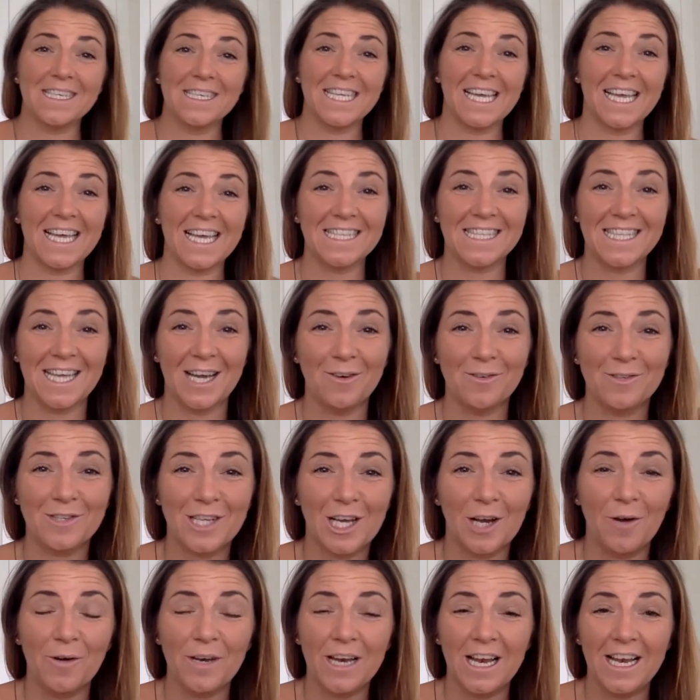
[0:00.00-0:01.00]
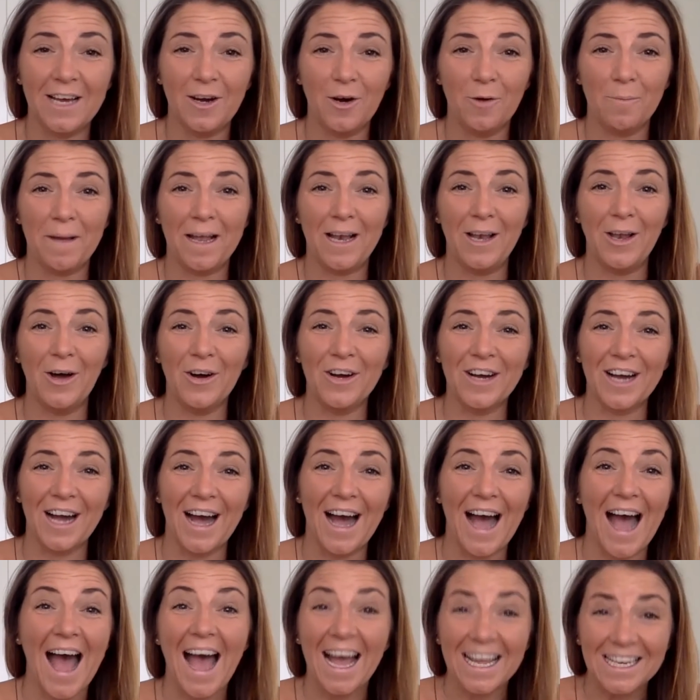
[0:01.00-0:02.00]
the ticket sales to go on a little bit
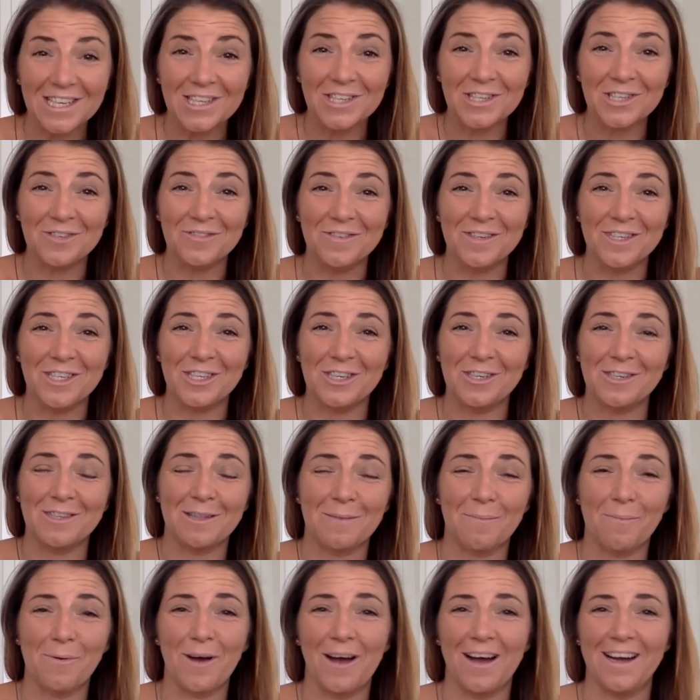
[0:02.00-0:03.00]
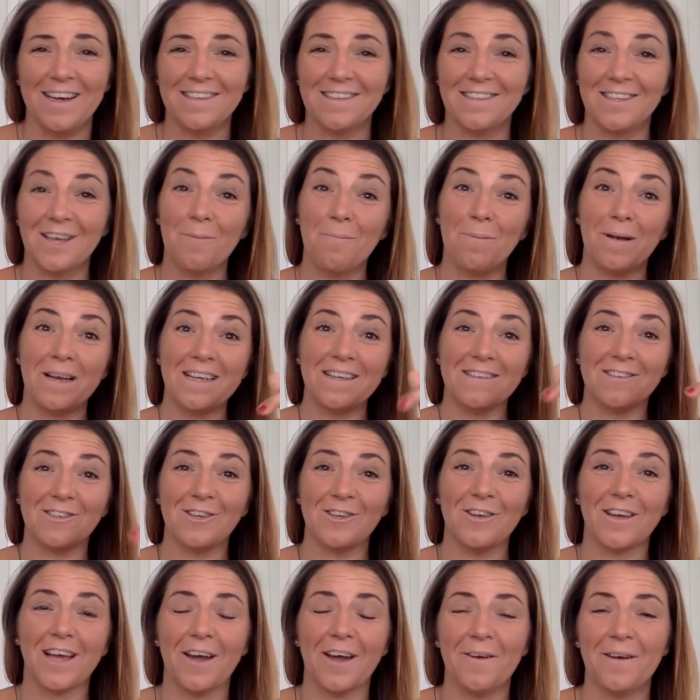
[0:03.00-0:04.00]
longer and to reduce the price. So please
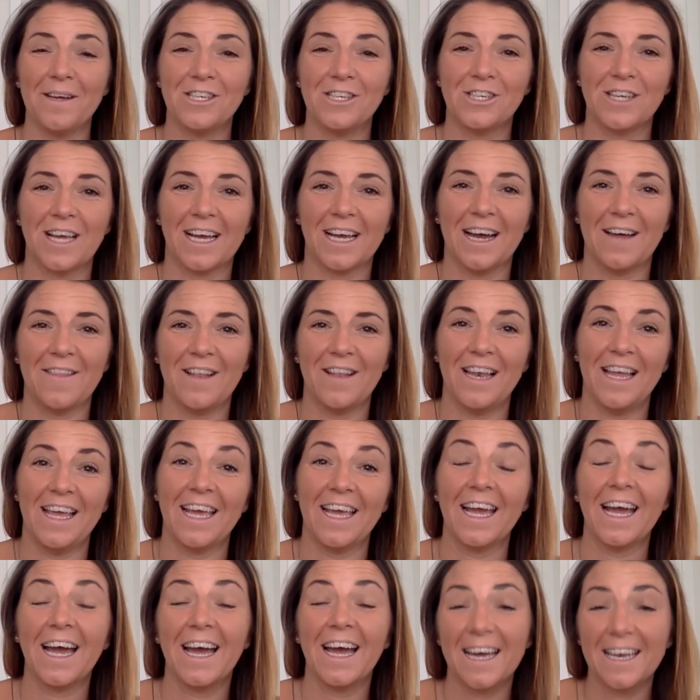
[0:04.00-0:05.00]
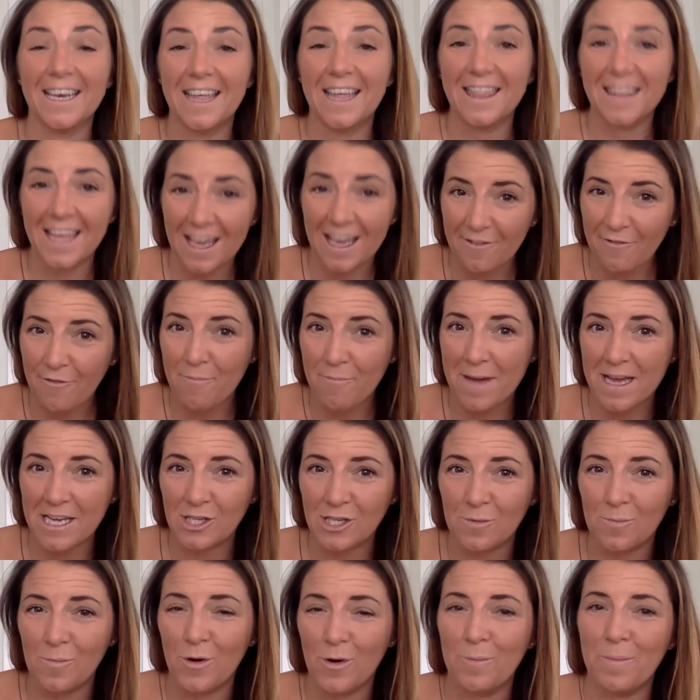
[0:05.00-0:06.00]
do go and check out the link, and the
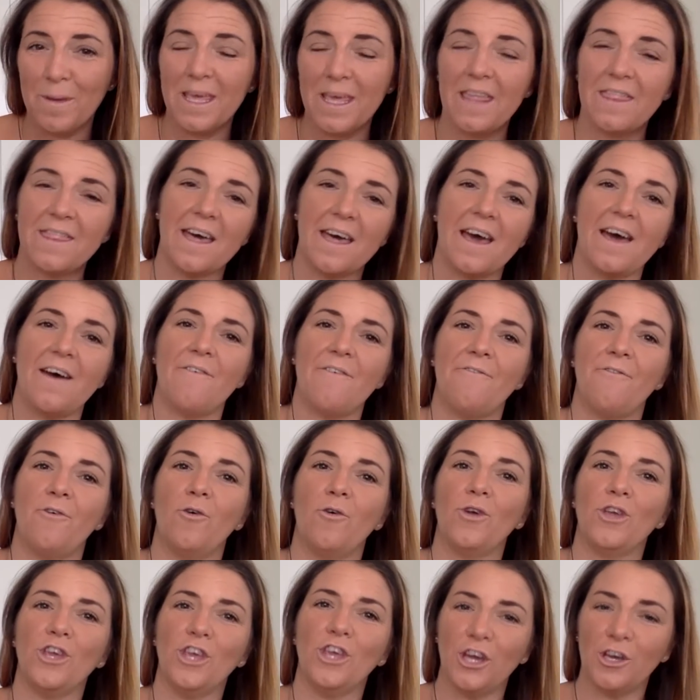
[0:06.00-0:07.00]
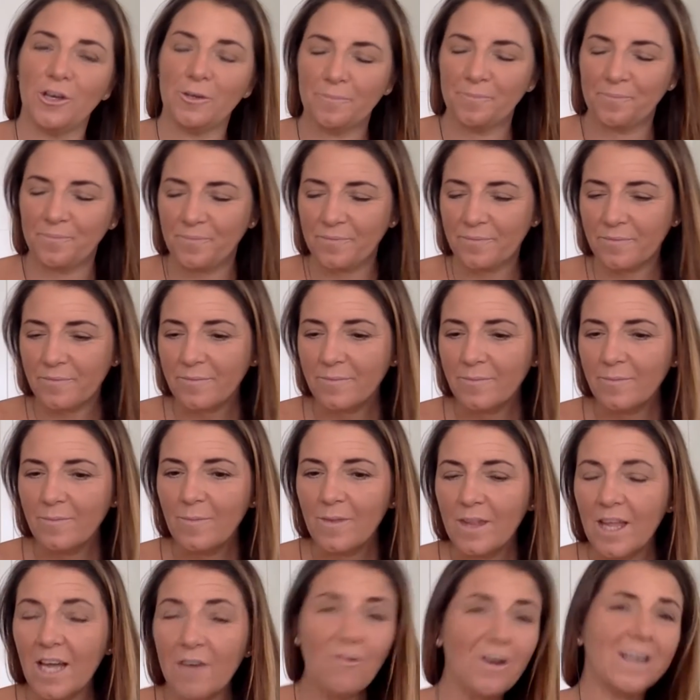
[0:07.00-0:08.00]
information will be there for you.
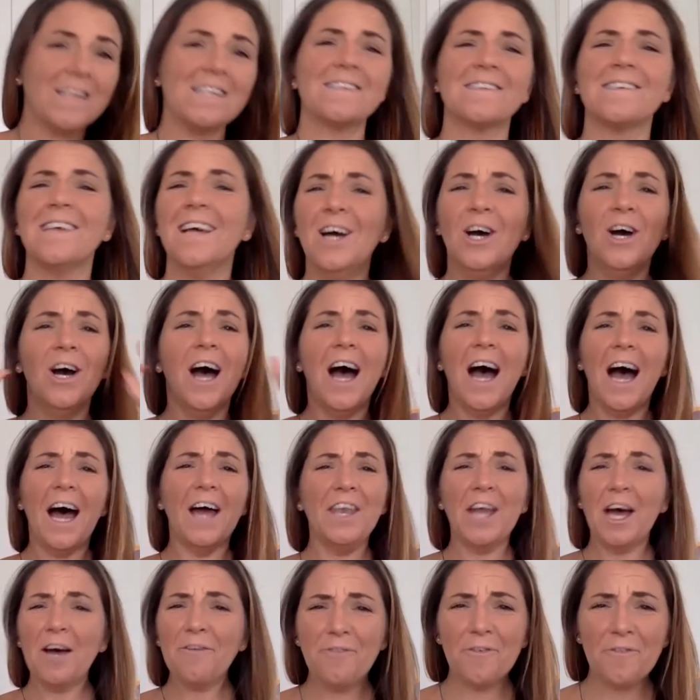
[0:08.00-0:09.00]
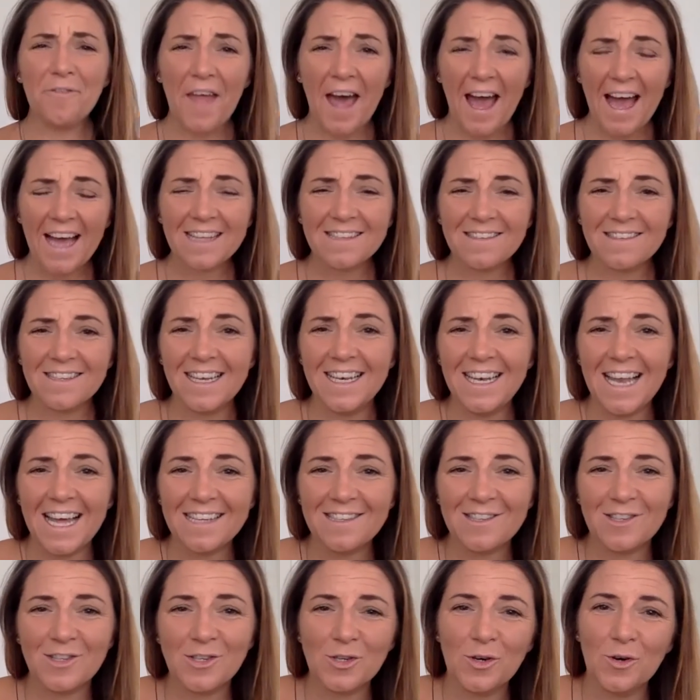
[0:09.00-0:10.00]
Right, enough of that.
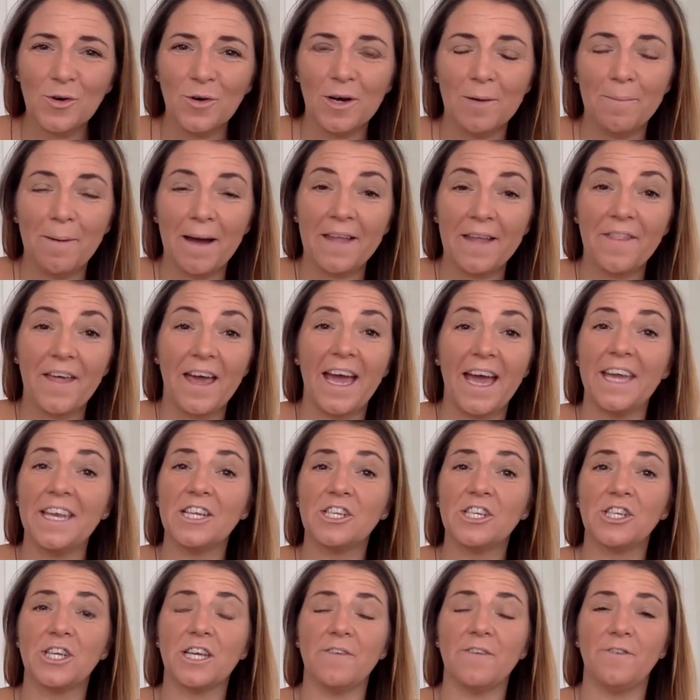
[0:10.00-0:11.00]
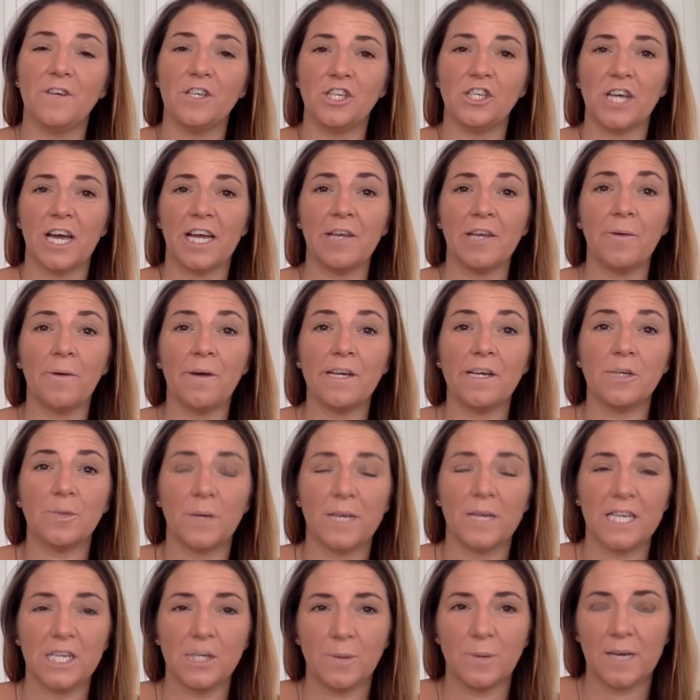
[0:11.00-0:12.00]
Let's talk about the energy for January
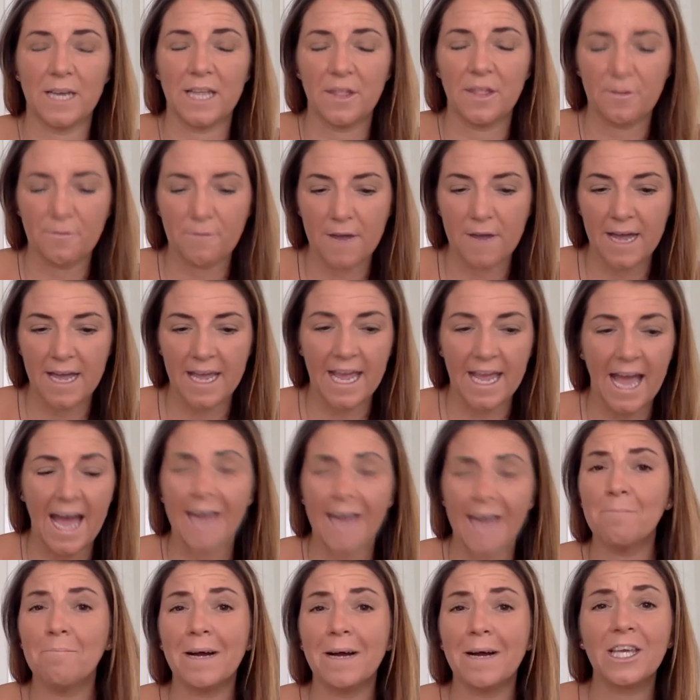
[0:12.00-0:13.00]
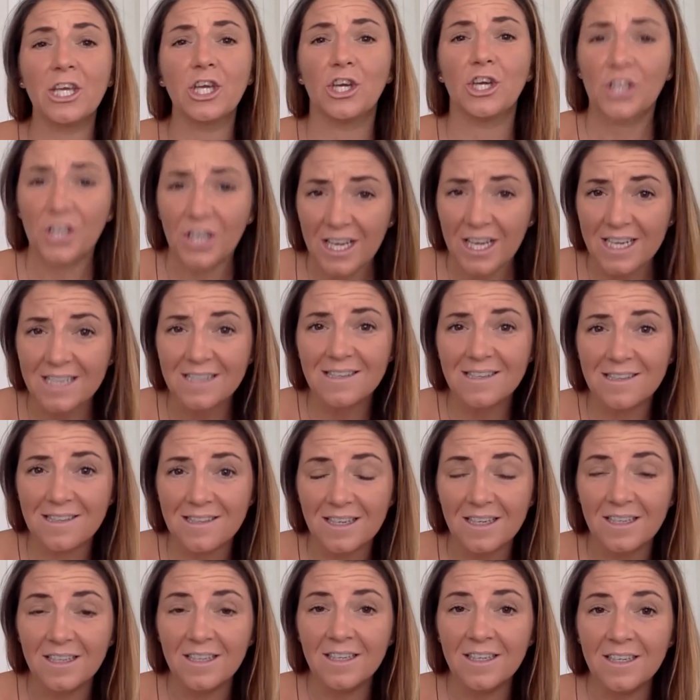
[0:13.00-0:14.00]
2023. And my
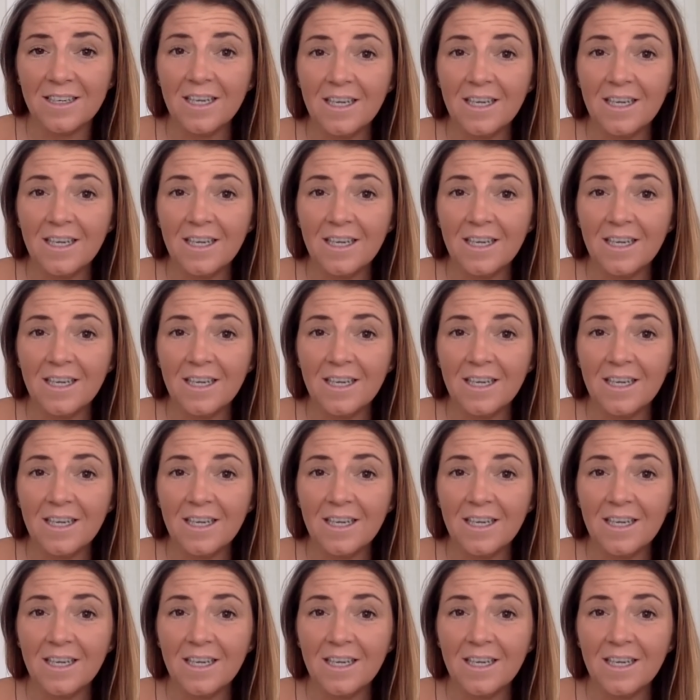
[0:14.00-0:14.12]
goodness,